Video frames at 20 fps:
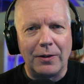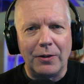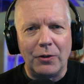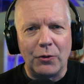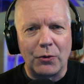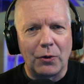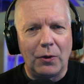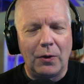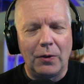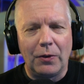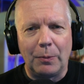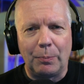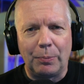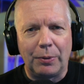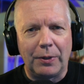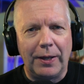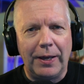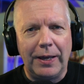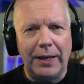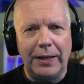control of the
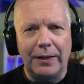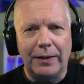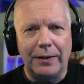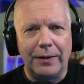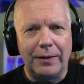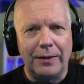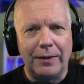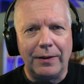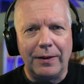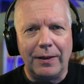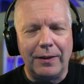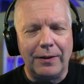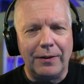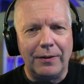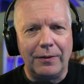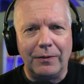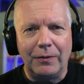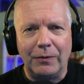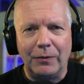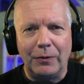play
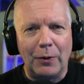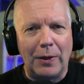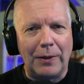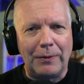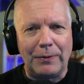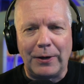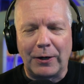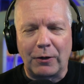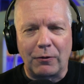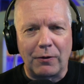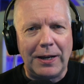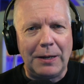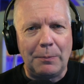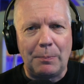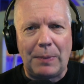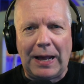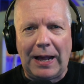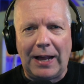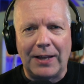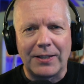and their
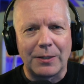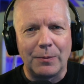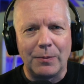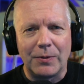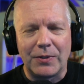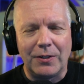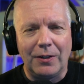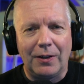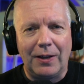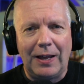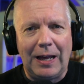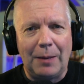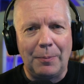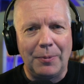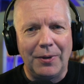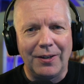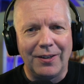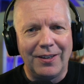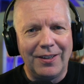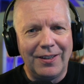great passing was still
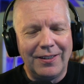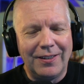happening.